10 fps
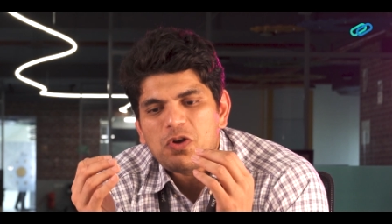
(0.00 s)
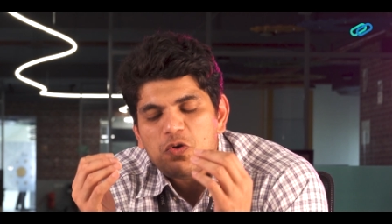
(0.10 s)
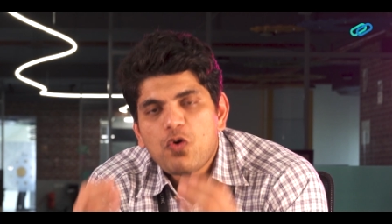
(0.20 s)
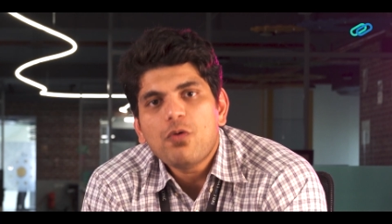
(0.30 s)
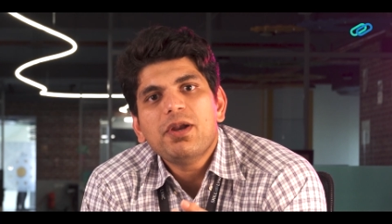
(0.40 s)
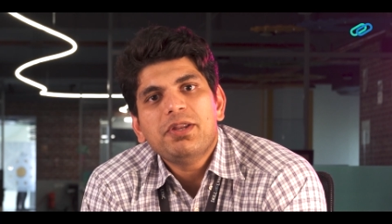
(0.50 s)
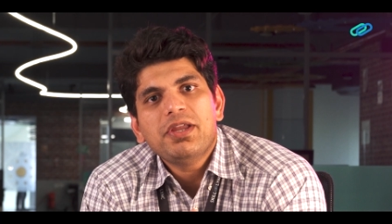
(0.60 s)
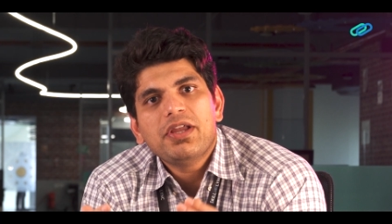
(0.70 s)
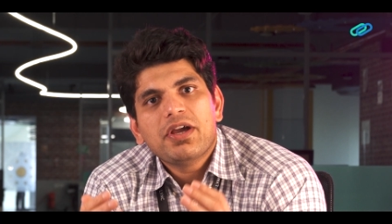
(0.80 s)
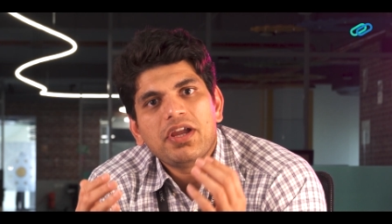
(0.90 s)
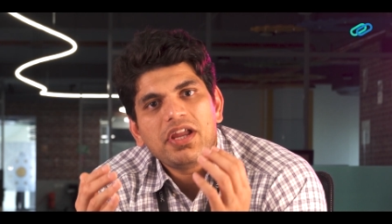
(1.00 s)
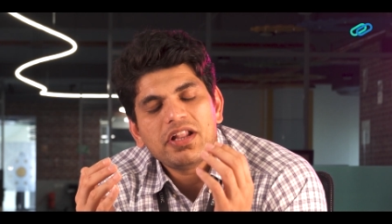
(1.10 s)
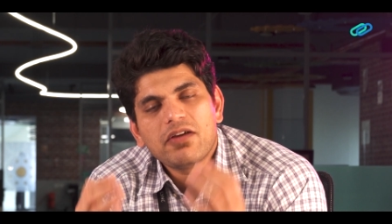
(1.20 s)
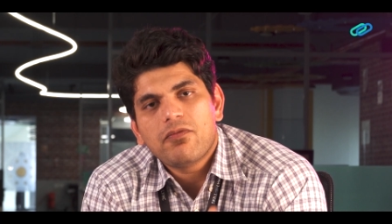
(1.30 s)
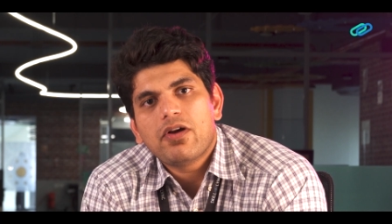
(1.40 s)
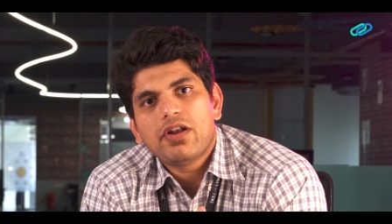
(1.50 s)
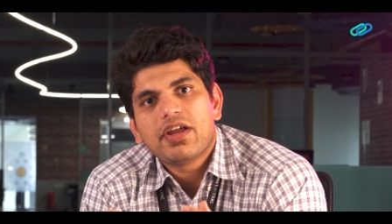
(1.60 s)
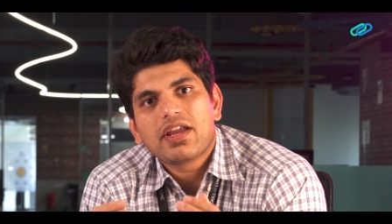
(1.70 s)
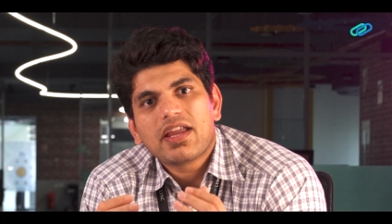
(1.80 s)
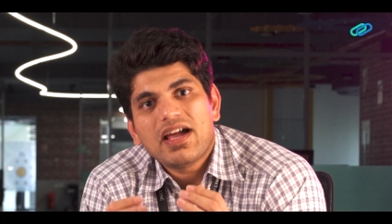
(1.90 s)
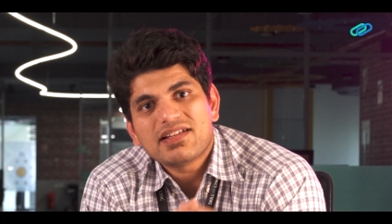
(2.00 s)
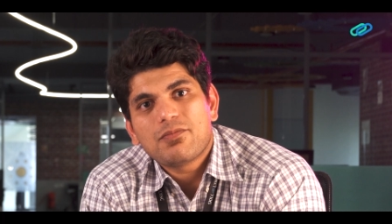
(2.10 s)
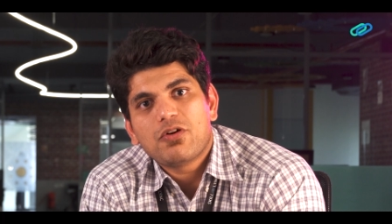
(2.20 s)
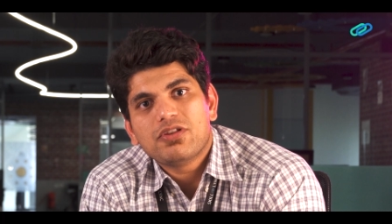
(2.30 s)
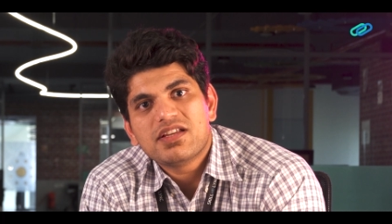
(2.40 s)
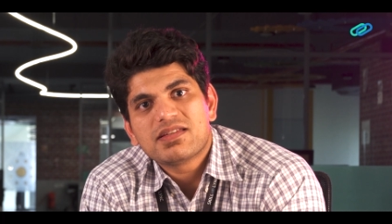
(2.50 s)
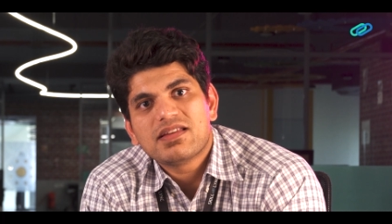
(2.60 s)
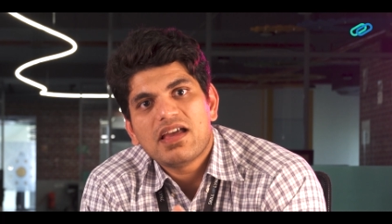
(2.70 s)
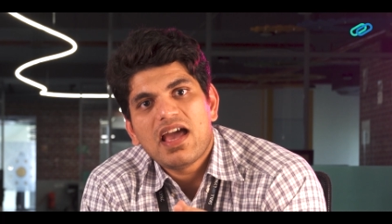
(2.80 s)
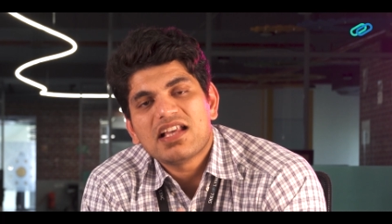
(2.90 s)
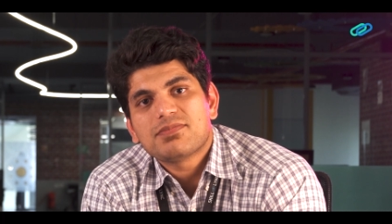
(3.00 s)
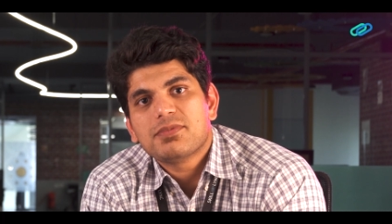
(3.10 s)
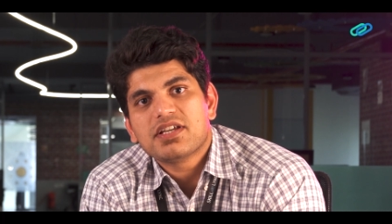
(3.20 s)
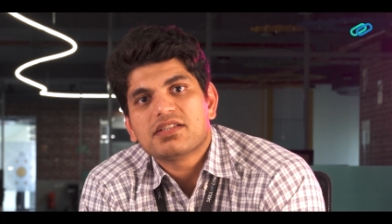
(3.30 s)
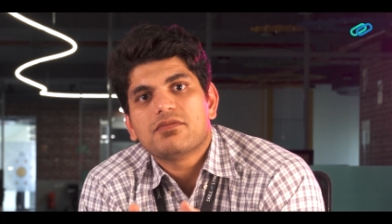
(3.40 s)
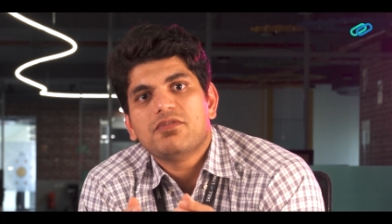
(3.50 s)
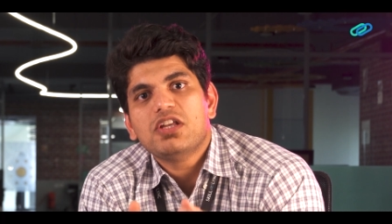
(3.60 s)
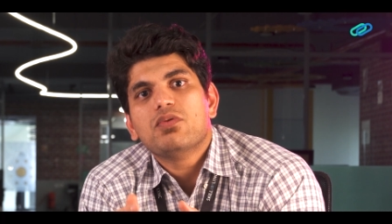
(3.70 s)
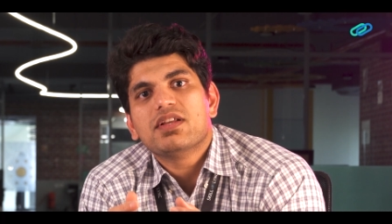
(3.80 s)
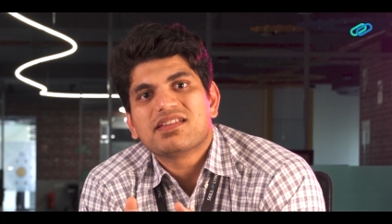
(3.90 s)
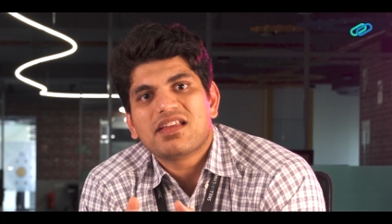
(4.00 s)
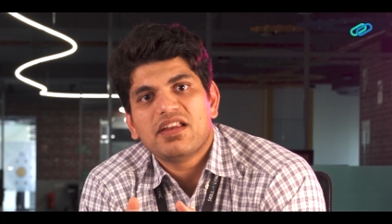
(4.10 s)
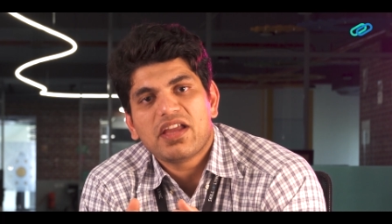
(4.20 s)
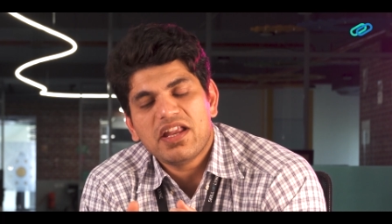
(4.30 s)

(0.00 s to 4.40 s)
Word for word: Nobody in the world cares about this as much as we do at Skill-Lync.